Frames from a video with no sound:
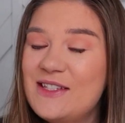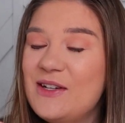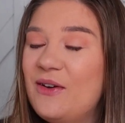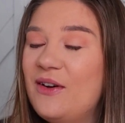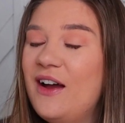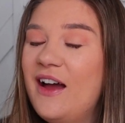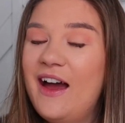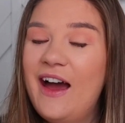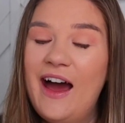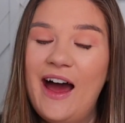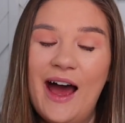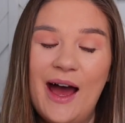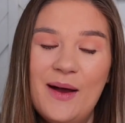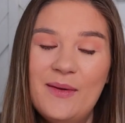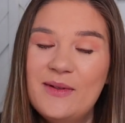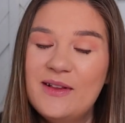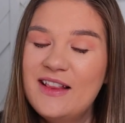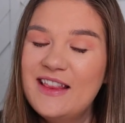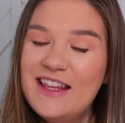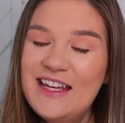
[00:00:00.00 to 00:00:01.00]
So I
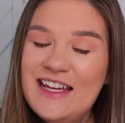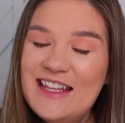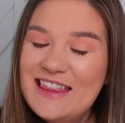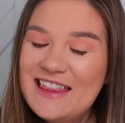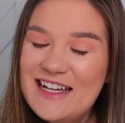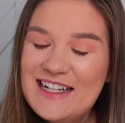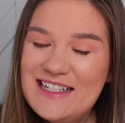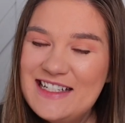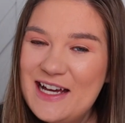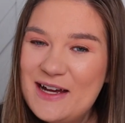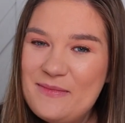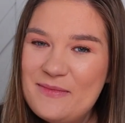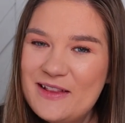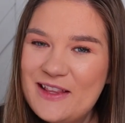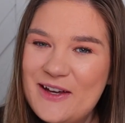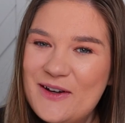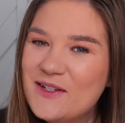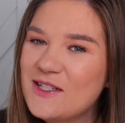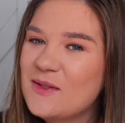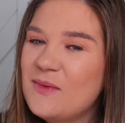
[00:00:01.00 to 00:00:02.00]
will link that down
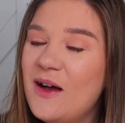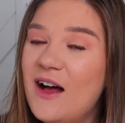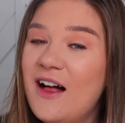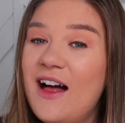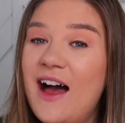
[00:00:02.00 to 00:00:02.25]
below as well.